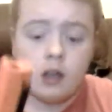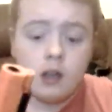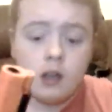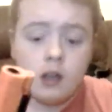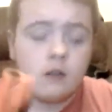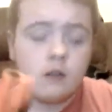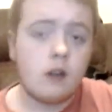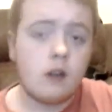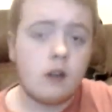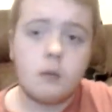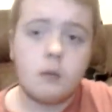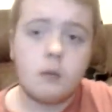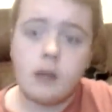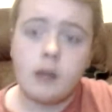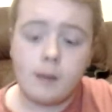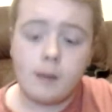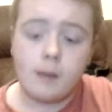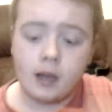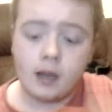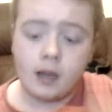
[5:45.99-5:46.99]
So I had to put that
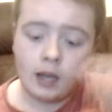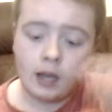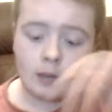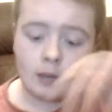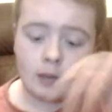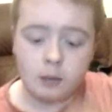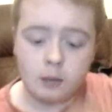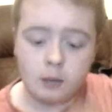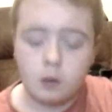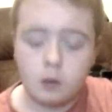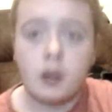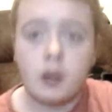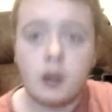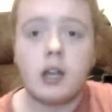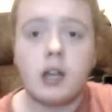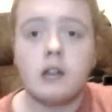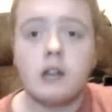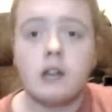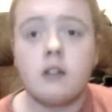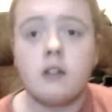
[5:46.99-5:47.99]
back in and put it all back
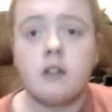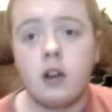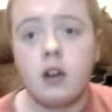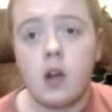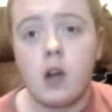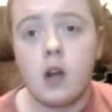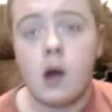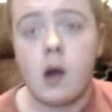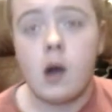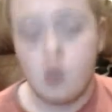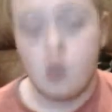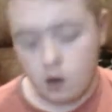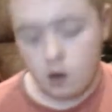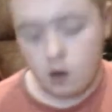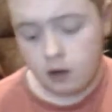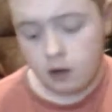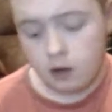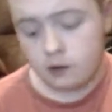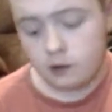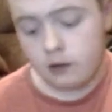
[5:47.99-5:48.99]
in, so I know how it
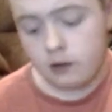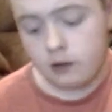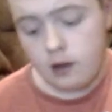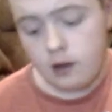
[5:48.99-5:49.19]
works